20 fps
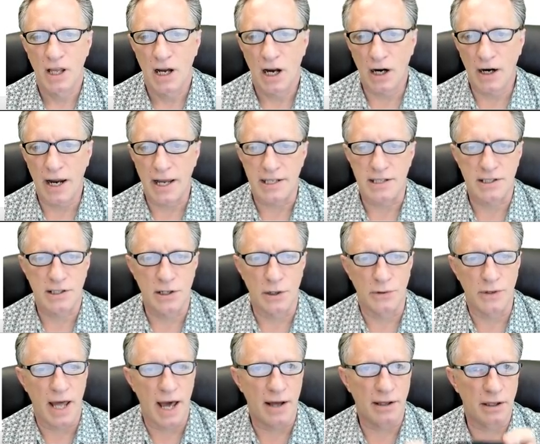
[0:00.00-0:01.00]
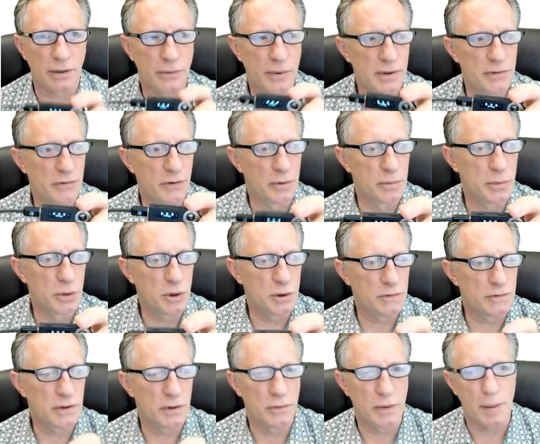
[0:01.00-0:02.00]
All right, so now that we've
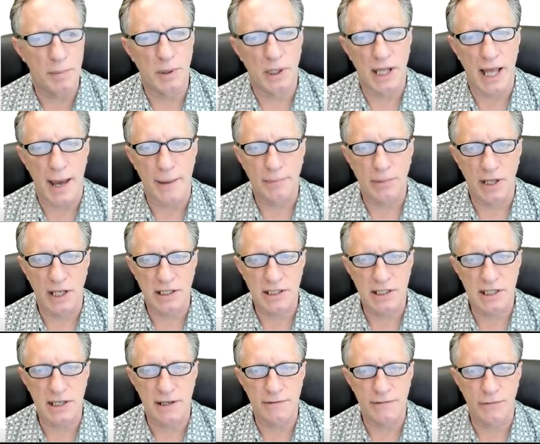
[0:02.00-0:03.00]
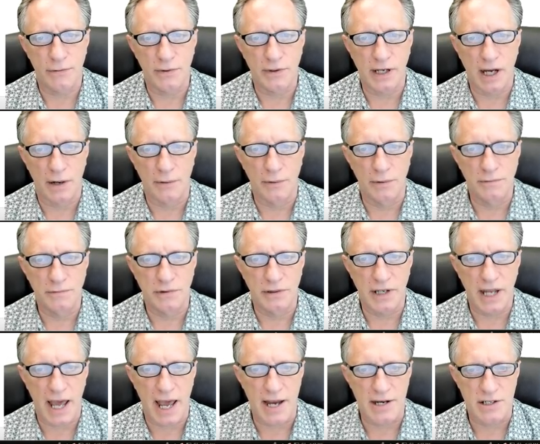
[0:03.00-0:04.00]
removed the Ripple app, let's see if we've got room for
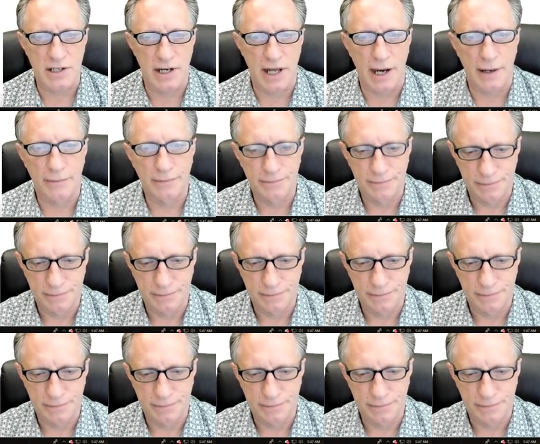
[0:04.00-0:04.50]
Dash now.